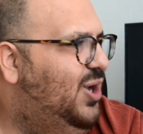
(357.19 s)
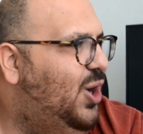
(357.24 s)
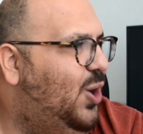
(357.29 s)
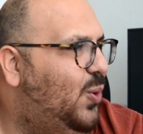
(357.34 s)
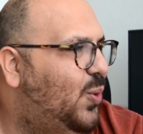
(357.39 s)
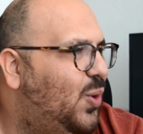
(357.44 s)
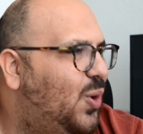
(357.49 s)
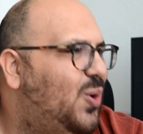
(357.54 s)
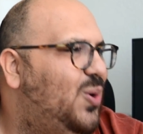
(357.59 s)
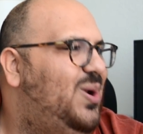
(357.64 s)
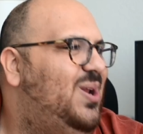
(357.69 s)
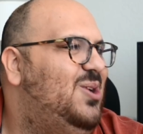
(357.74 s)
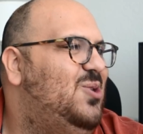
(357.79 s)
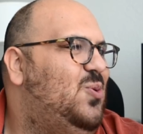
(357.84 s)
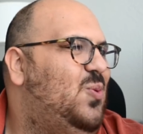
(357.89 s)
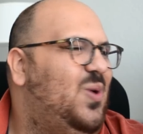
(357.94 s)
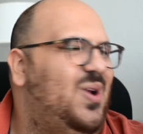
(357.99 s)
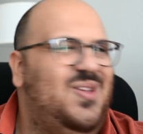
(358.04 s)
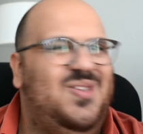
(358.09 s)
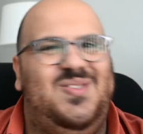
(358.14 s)
Road
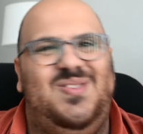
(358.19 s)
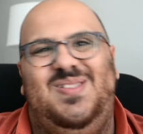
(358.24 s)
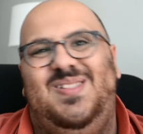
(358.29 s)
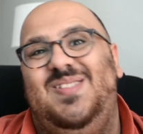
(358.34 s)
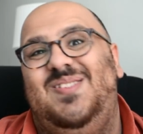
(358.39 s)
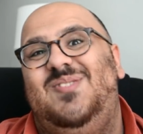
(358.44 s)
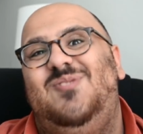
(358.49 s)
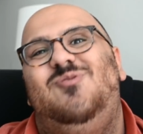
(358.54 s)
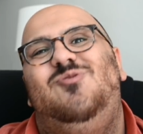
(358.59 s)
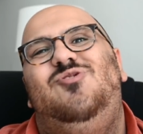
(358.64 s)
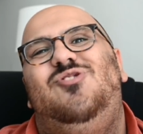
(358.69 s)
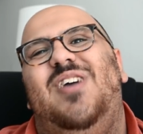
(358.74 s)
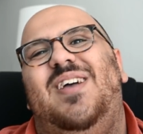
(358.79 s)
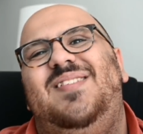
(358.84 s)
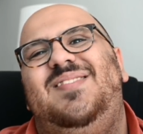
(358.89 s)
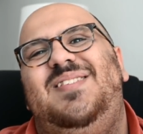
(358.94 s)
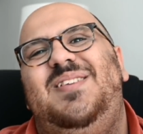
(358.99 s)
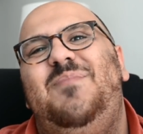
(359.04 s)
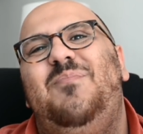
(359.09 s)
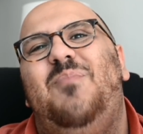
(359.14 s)
and wrist. This is
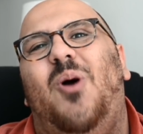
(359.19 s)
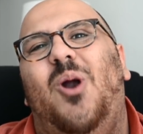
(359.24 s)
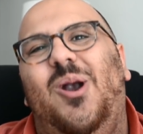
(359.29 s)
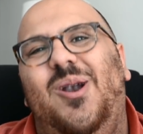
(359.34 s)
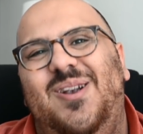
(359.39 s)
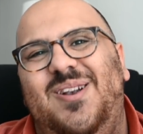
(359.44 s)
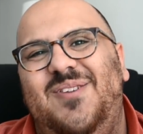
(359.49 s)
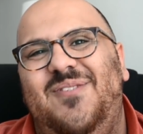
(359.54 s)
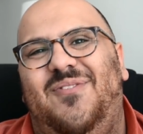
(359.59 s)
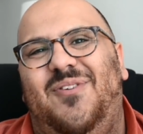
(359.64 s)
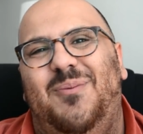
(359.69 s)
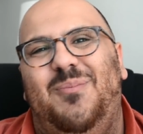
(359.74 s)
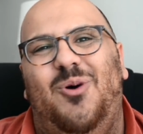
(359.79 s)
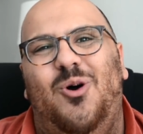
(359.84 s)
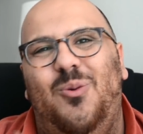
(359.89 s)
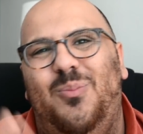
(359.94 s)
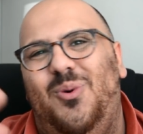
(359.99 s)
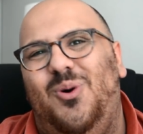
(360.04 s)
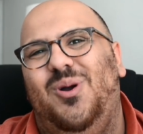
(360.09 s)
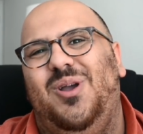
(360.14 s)
Jesse Martin from
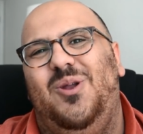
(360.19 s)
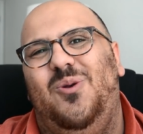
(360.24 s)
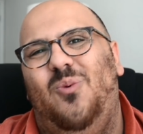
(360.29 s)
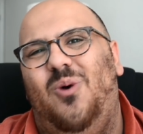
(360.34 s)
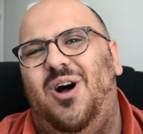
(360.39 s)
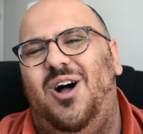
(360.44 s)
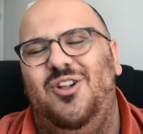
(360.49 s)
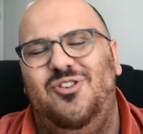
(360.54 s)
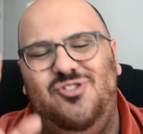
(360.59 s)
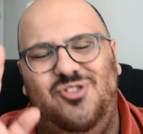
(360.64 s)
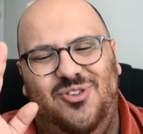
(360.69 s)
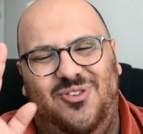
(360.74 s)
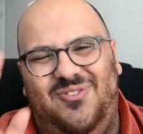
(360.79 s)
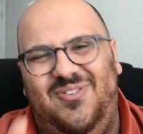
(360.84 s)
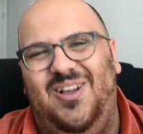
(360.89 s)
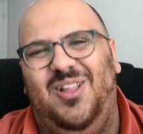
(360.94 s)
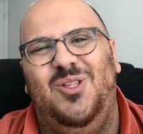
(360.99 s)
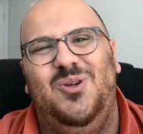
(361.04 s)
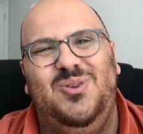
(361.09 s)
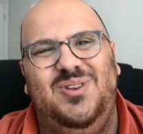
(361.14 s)
Hoboken Watch, a
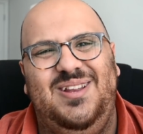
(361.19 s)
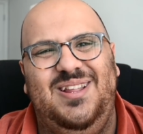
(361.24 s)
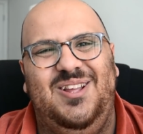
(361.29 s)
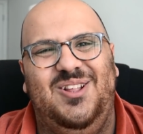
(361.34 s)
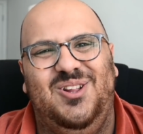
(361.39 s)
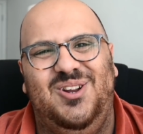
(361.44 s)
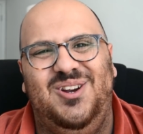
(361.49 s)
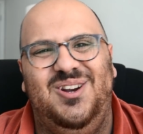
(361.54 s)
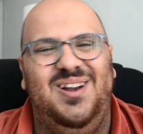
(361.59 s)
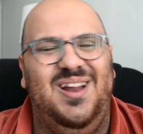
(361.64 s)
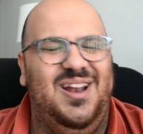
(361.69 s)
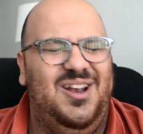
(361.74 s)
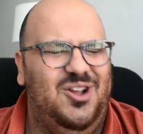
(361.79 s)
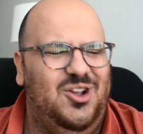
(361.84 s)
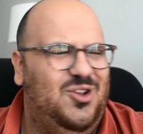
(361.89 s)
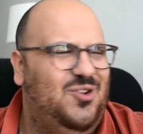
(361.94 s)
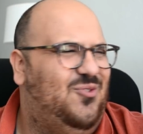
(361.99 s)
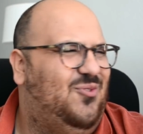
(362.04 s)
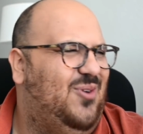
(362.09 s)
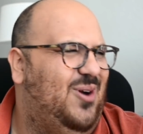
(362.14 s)
fellow dealer and a
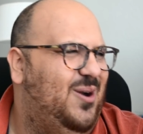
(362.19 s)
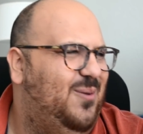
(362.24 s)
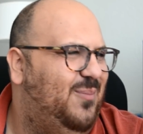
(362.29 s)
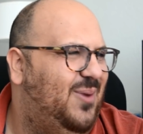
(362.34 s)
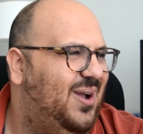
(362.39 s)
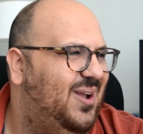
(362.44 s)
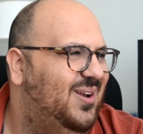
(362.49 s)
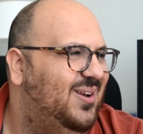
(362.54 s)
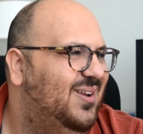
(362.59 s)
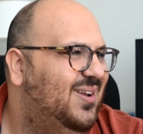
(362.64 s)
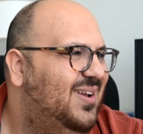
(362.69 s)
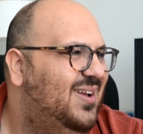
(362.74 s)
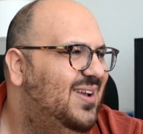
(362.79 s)
good friend of mine.